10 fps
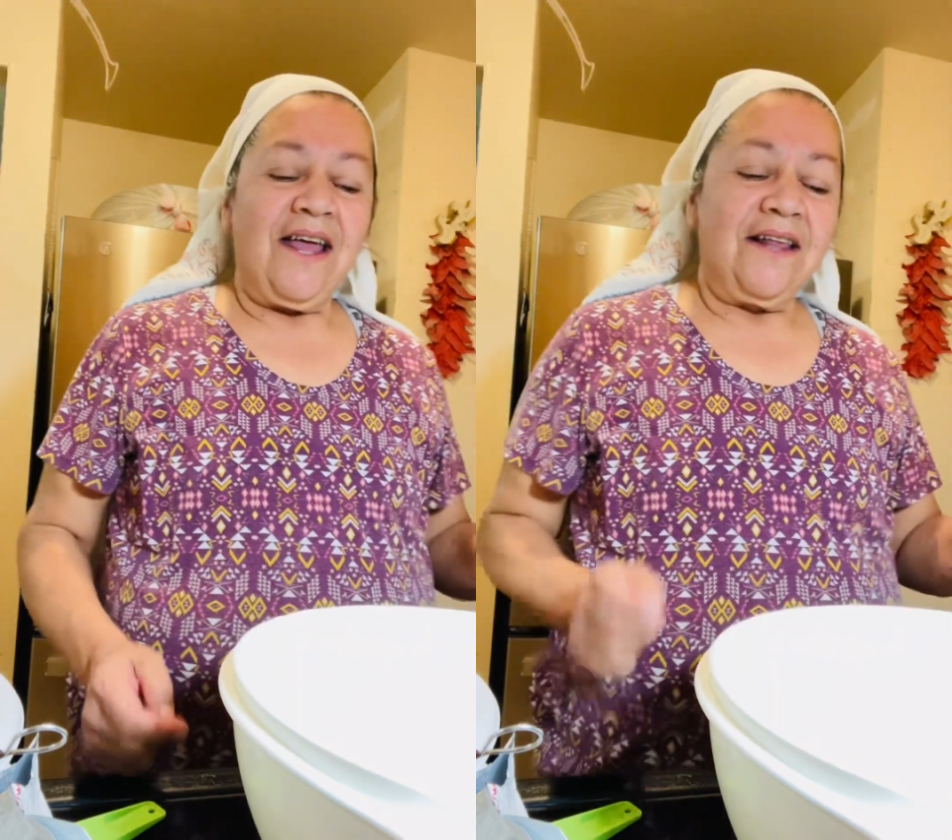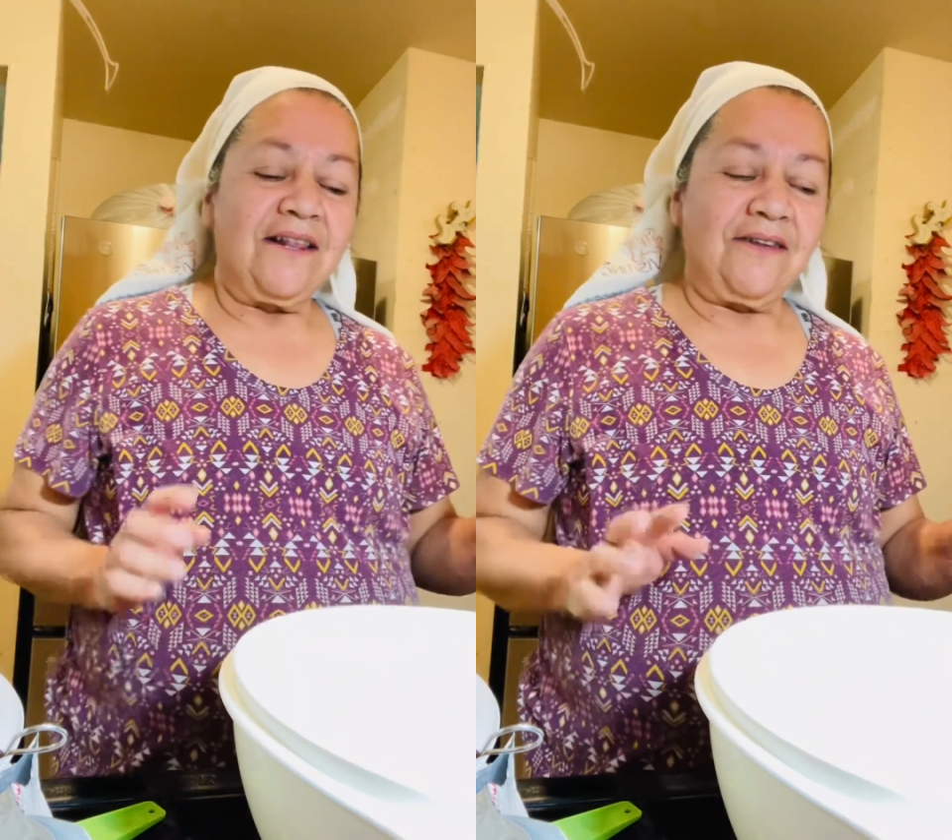
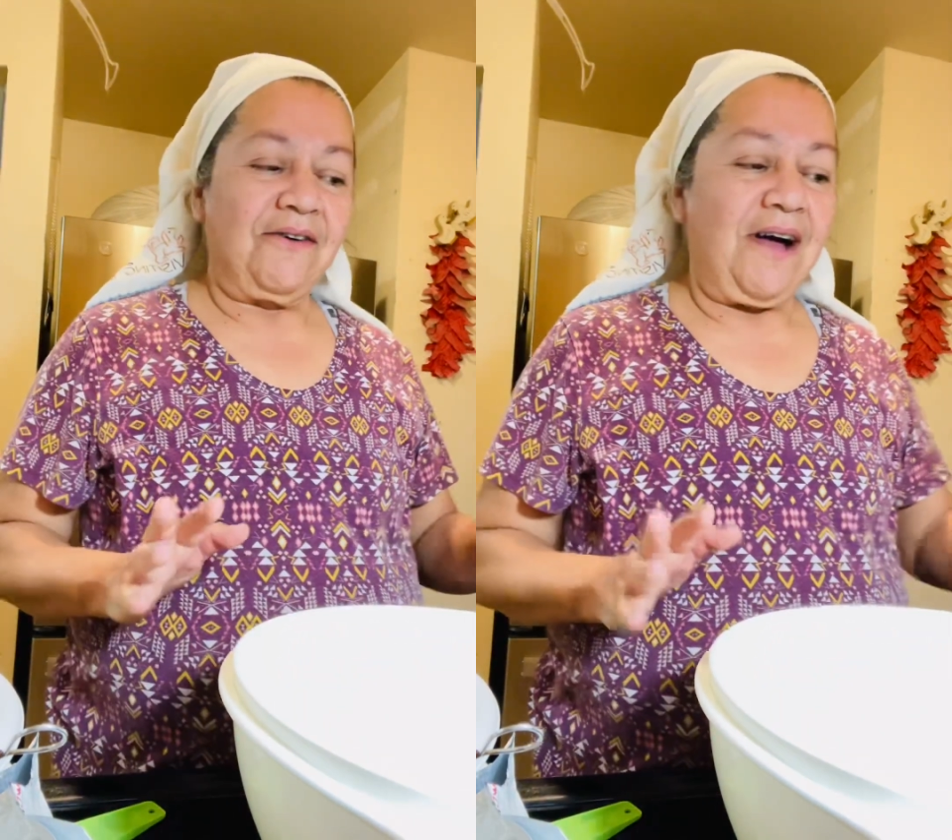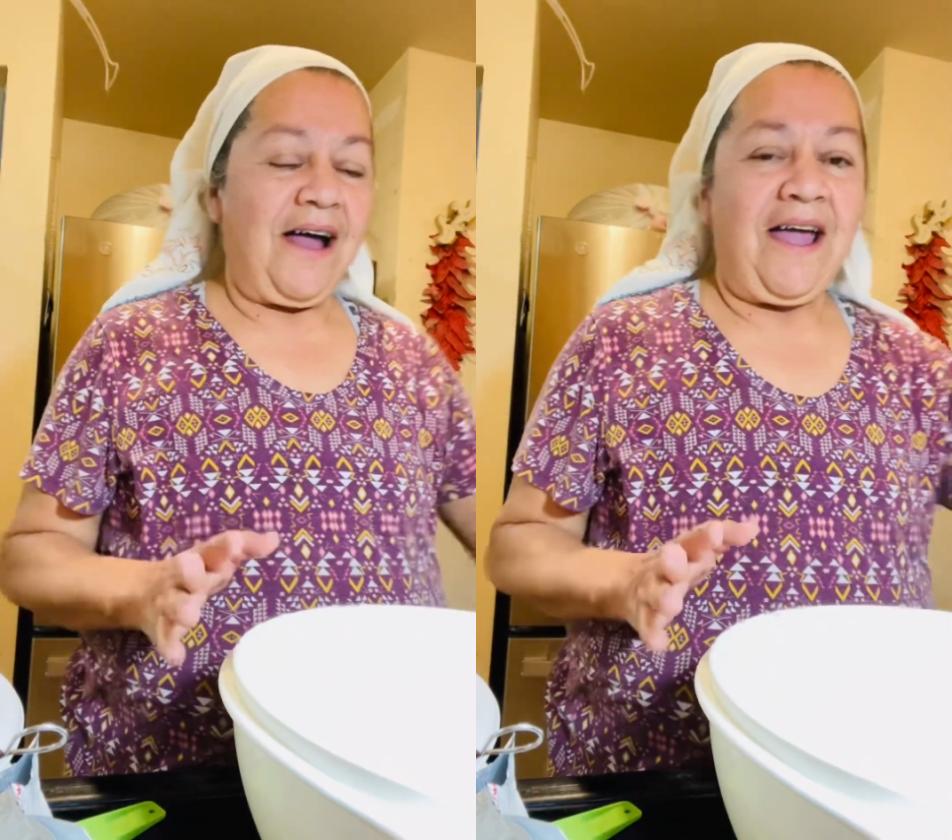
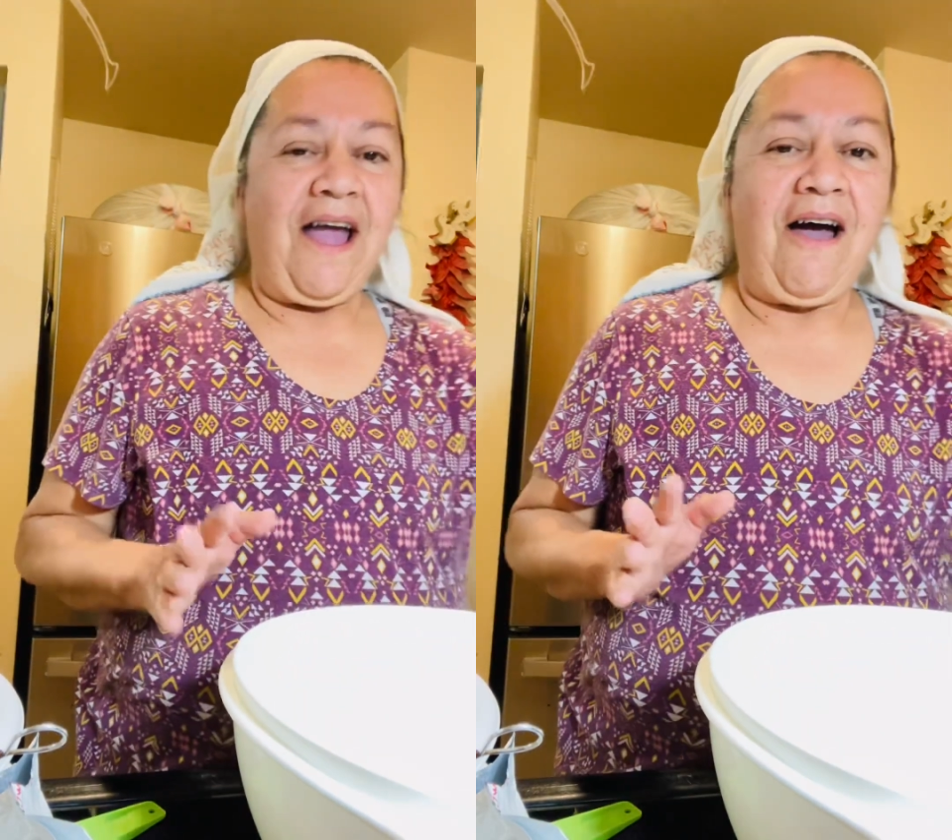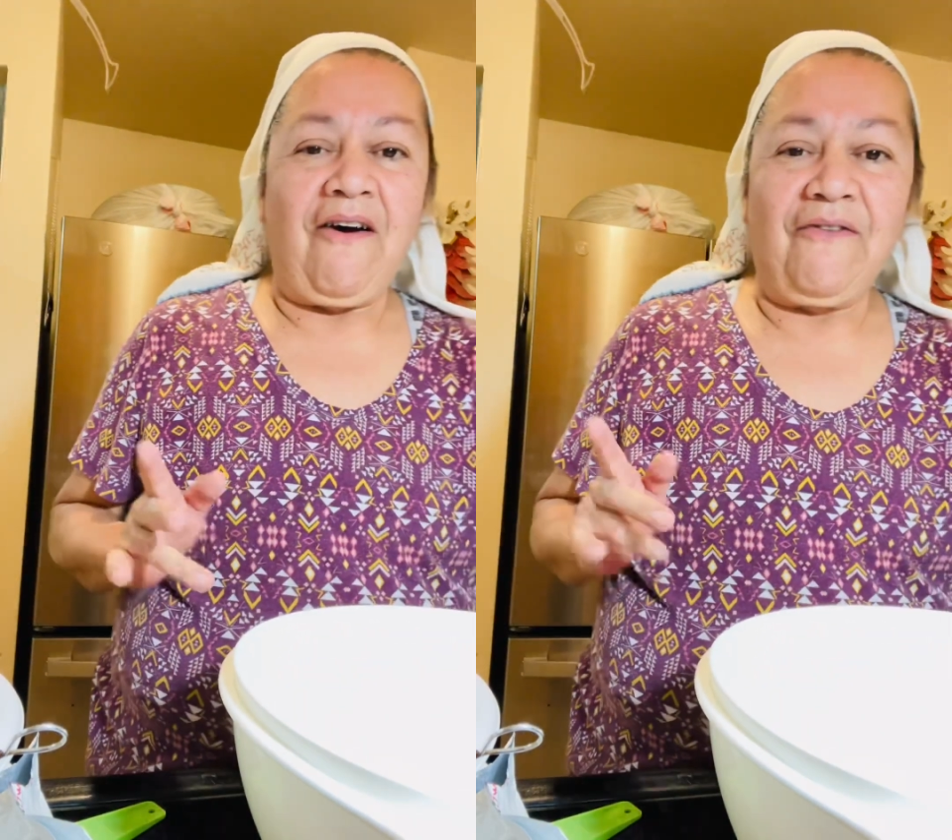So I
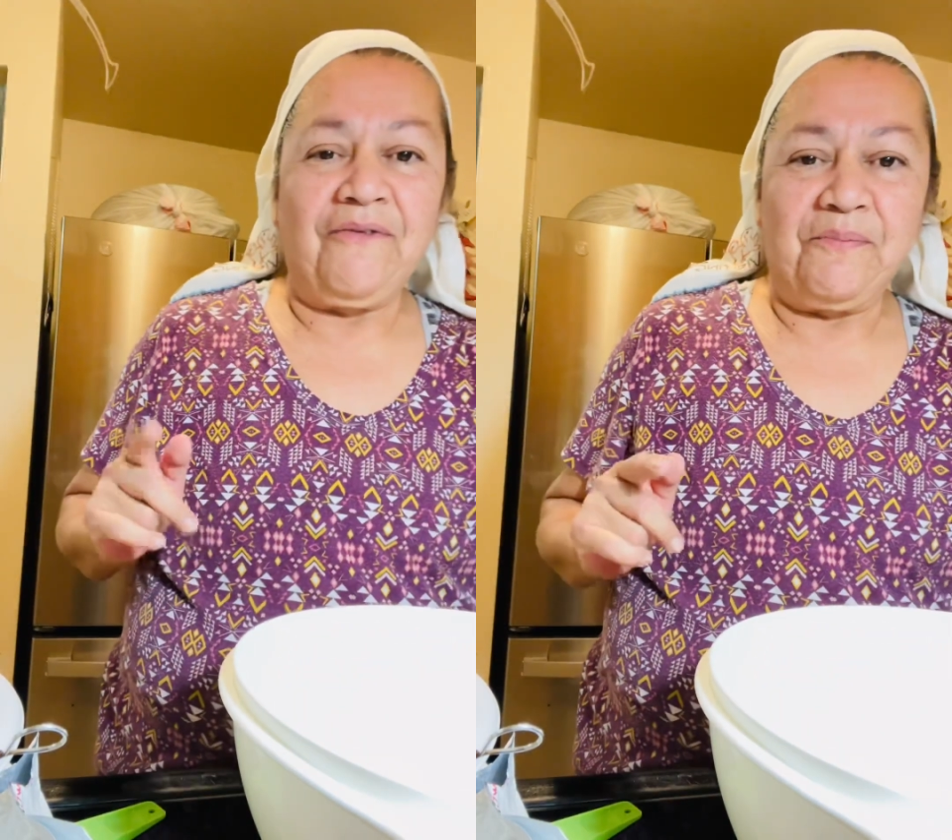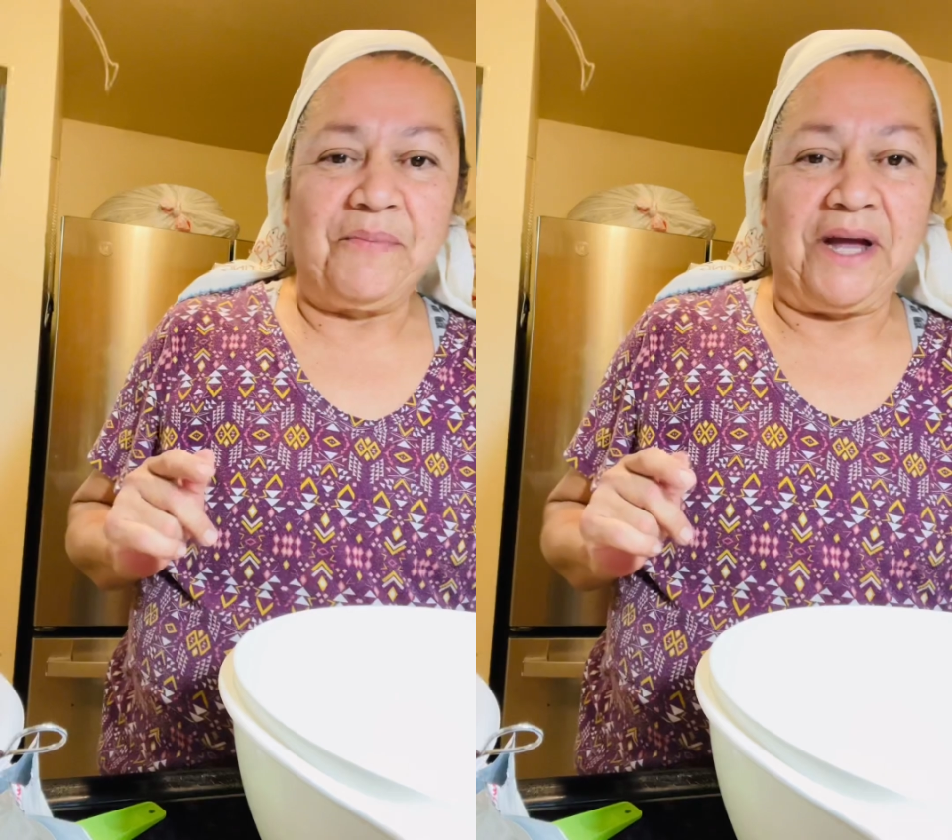have my